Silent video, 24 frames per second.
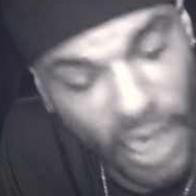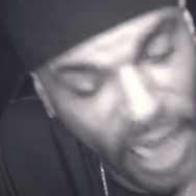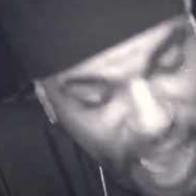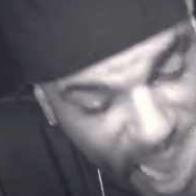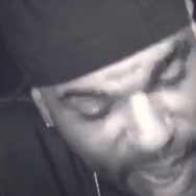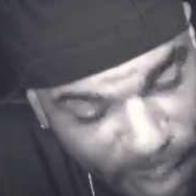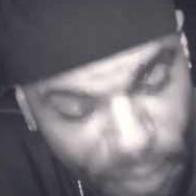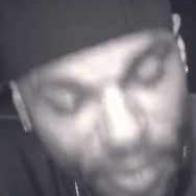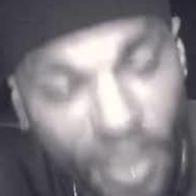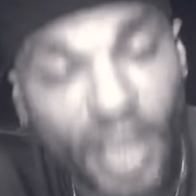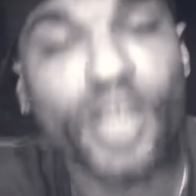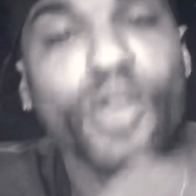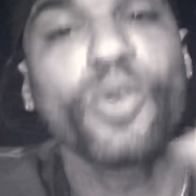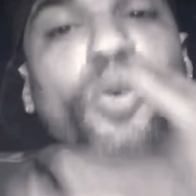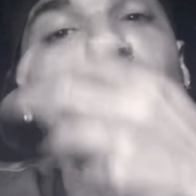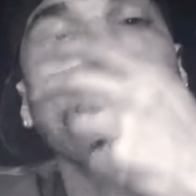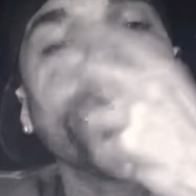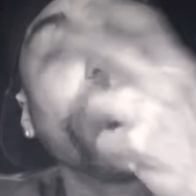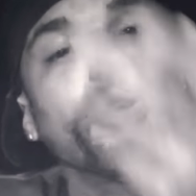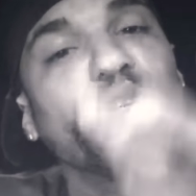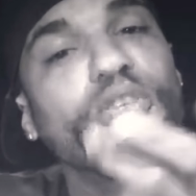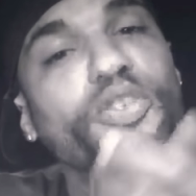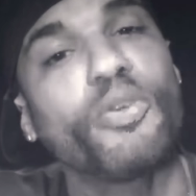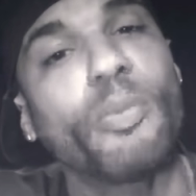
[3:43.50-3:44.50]
I'll pick you
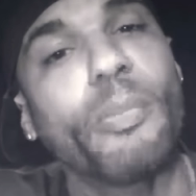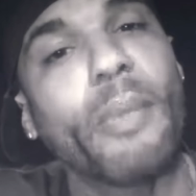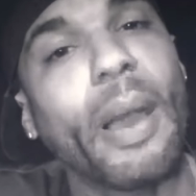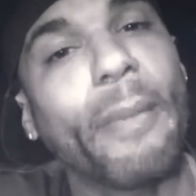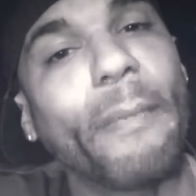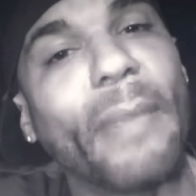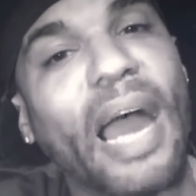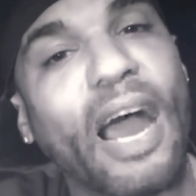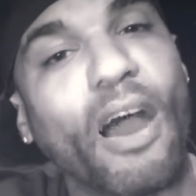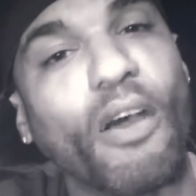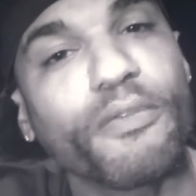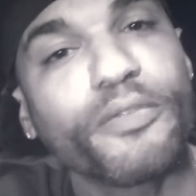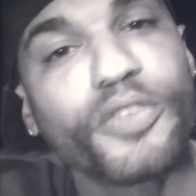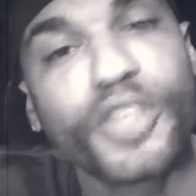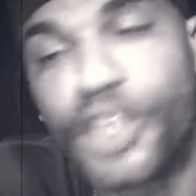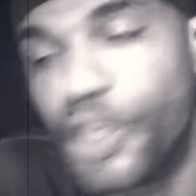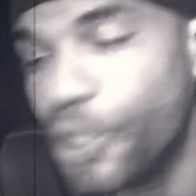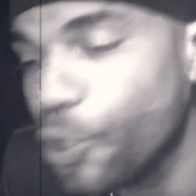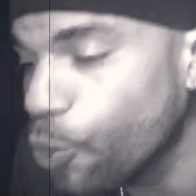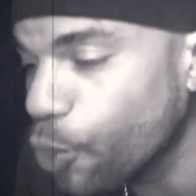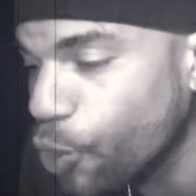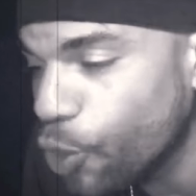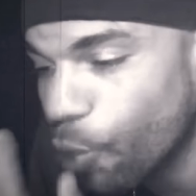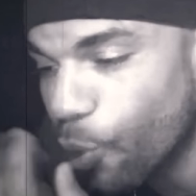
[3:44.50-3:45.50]
up, put you in my mouth,
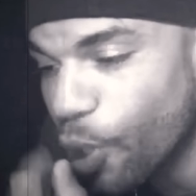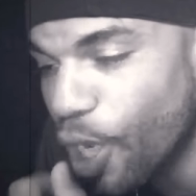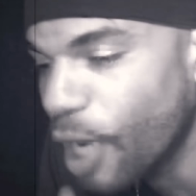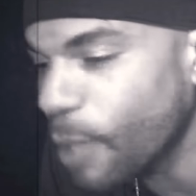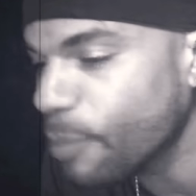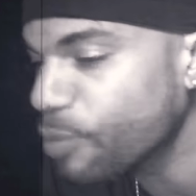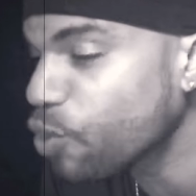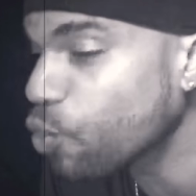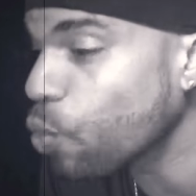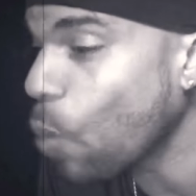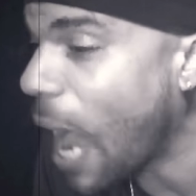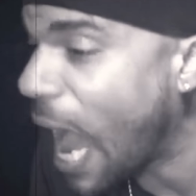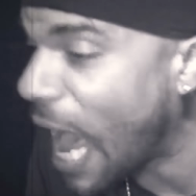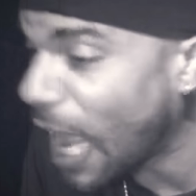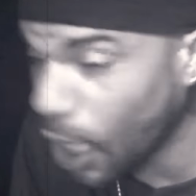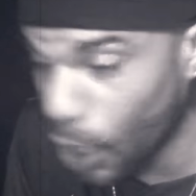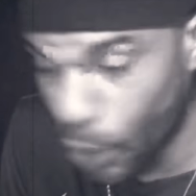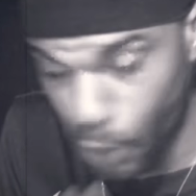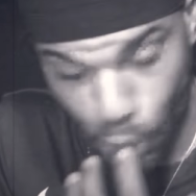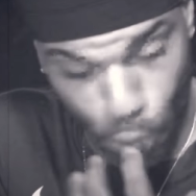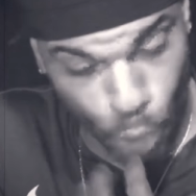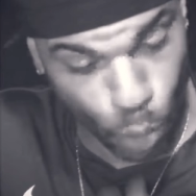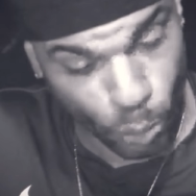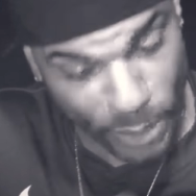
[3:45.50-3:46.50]
chew you up, swallow you,